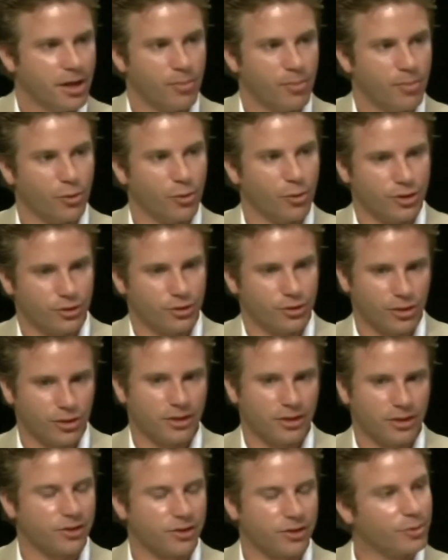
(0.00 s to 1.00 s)
But when you're
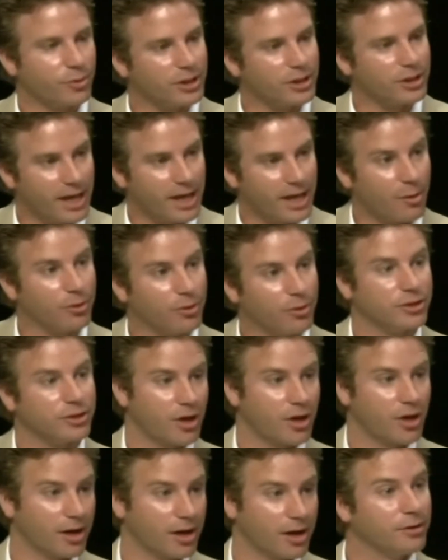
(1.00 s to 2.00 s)
looking someone in the eye, when they're
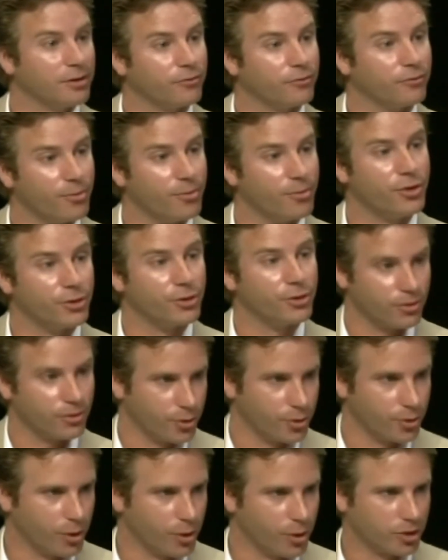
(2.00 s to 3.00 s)
talking from
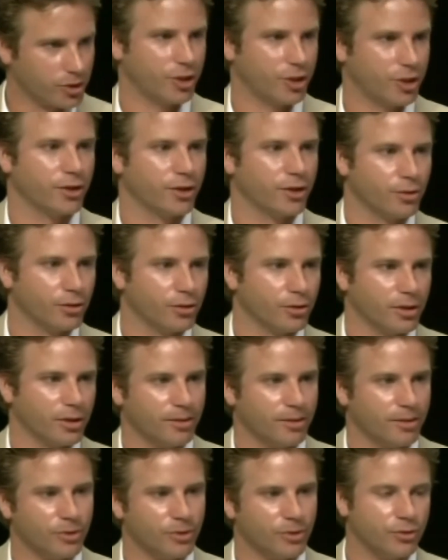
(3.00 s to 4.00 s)
their wheelchair or
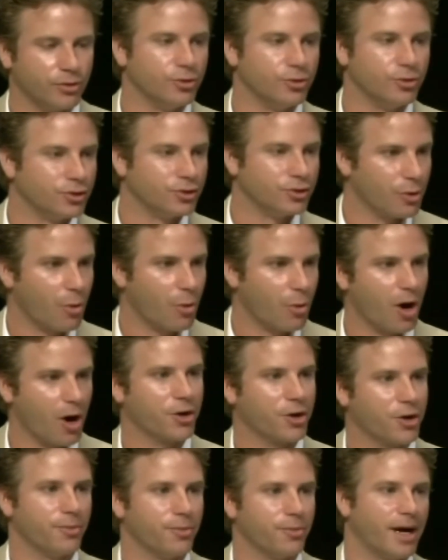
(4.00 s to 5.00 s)
using a
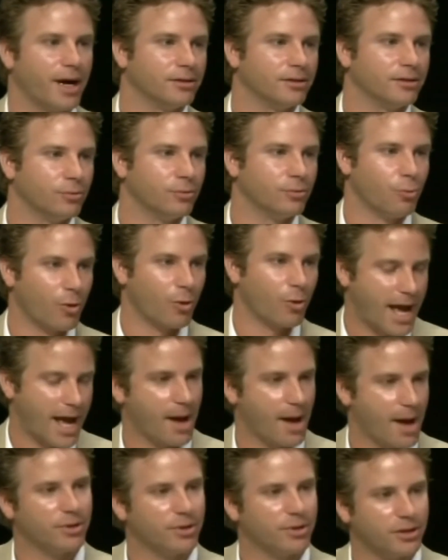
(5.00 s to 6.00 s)
walker about what
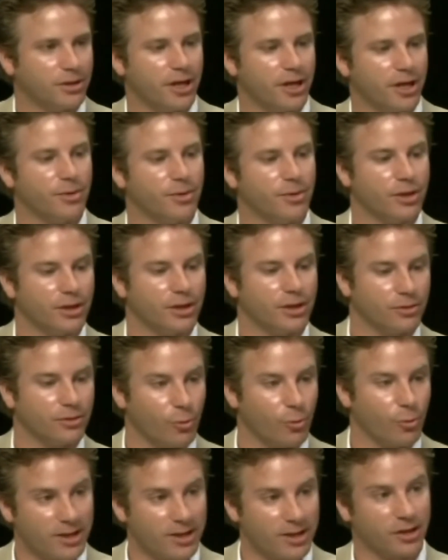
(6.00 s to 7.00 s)
happened to them and the
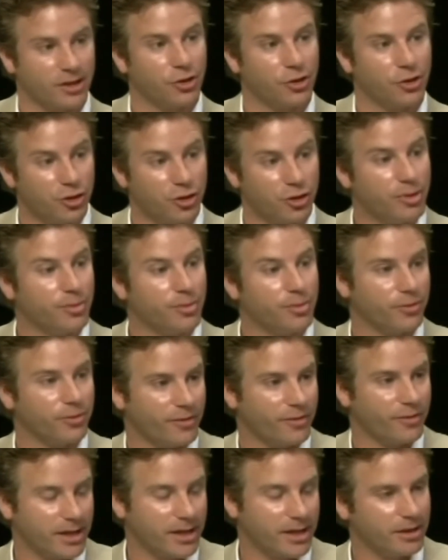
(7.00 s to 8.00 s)
ways that it could have been
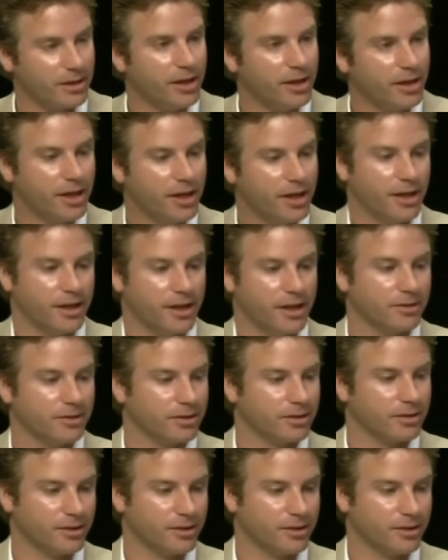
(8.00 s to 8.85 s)
prevented, it's